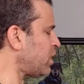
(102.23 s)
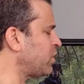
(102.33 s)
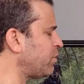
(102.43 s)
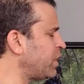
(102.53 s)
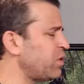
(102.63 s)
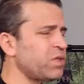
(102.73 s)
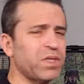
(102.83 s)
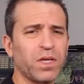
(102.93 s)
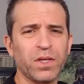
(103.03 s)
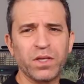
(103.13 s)
So I'm gonna use
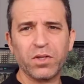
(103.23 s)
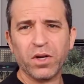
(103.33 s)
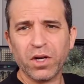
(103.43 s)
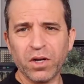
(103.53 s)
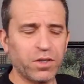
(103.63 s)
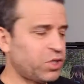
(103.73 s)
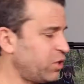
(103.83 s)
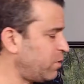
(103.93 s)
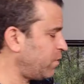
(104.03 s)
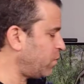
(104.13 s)
the, the dark color
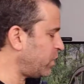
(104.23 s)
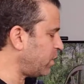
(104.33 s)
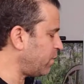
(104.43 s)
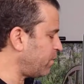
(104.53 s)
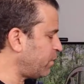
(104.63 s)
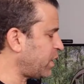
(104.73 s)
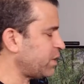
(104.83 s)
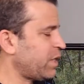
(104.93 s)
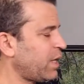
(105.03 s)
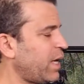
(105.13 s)
shoe
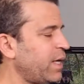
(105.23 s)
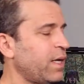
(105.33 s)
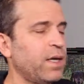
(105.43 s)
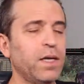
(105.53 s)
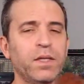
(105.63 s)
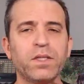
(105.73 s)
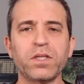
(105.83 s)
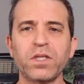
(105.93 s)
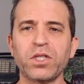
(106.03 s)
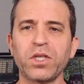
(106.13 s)
because the lighting,
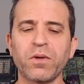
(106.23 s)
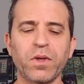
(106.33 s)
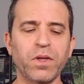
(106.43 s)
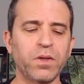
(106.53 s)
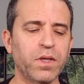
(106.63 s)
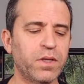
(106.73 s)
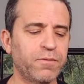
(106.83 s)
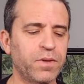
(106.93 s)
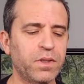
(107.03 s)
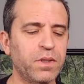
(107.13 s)
just to share with you the
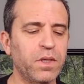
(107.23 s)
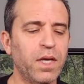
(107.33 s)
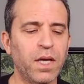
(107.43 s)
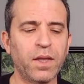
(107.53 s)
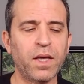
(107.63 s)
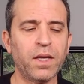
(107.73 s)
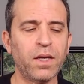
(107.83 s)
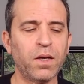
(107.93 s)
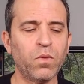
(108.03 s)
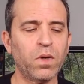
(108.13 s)
difference and
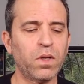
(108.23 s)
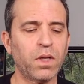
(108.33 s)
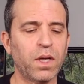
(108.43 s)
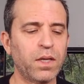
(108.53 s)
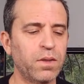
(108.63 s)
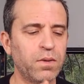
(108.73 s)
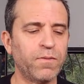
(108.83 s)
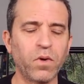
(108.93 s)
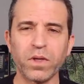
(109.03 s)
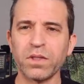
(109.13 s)
then we'll uh,
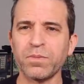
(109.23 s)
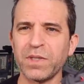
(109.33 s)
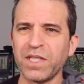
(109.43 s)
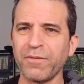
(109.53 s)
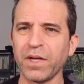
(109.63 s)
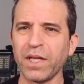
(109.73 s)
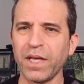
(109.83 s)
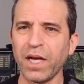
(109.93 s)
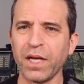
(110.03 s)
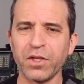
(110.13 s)
focus
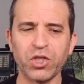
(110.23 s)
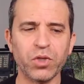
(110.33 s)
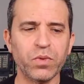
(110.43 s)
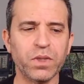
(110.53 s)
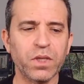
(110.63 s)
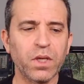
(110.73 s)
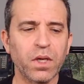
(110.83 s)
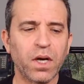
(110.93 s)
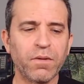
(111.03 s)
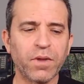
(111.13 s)
specifically on the shoes
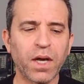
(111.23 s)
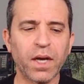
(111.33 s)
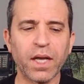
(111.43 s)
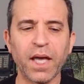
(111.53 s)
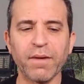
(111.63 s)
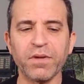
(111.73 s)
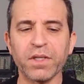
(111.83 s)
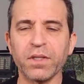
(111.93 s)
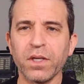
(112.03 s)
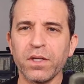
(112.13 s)
of the cotton
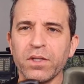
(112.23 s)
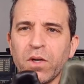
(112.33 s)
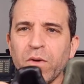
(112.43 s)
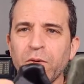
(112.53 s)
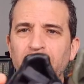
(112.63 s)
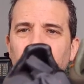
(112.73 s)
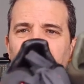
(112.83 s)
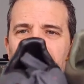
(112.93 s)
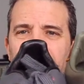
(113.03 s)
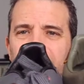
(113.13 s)
canvas. So a
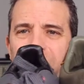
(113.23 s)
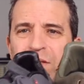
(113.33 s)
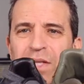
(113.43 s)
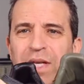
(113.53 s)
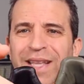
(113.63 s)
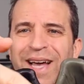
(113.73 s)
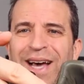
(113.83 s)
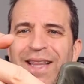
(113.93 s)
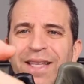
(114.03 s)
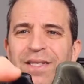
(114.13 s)
couple things you'll see, the
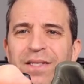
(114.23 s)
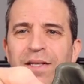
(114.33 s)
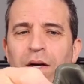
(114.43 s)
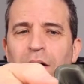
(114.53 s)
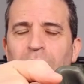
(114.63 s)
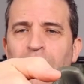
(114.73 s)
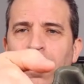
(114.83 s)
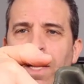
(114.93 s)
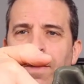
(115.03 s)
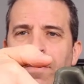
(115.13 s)
eyelets
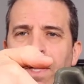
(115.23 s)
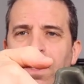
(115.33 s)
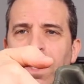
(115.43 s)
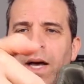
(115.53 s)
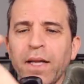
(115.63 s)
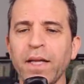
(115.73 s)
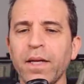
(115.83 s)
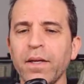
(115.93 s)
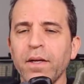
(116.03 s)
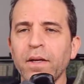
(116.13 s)
are a metal
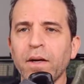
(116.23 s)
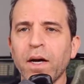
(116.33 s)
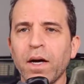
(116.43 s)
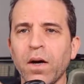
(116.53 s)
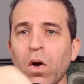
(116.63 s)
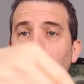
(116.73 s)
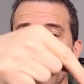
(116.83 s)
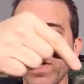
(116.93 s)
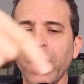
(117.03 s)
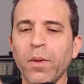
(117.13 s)
eyelet uh, all
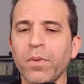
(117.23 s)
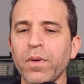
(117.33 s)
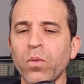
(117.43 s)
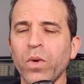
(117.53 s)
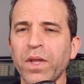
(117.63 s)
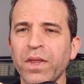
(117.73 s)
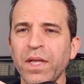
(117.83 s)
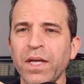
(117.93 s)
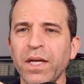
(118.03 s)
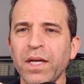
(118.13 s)
the way up. With
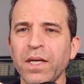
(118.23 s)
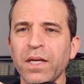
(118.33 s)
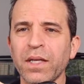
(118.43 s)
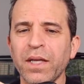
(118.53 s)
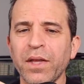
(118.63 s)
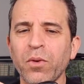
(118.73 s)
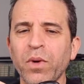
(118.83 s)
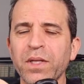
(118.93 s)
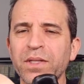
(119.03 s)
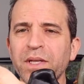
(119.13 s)
the leather
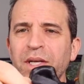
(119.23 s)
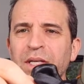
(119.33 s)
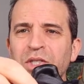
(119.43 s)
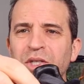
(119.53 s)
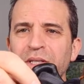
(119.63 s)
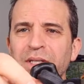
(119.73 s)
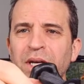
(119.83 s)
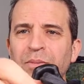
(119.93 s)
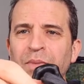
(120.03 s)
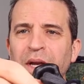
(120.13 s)
ones, it's just
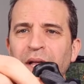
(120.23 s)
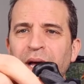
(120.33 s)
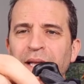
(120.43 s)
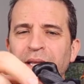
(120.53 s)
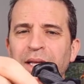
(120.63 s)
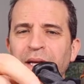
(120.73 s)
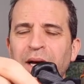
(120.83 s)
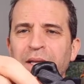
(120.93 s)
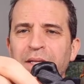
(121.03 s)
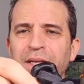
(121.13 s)
a metal eyelet
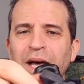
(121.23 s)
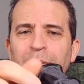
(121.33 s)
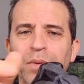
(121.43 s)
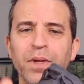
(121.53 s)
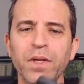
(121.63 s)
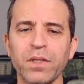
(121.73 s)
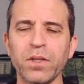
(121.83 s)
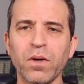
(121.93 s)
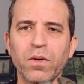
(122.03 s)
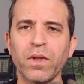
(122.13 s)
on the top.
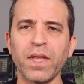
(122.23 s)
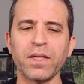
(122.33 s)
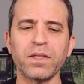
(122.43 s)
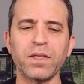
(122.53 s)
So that's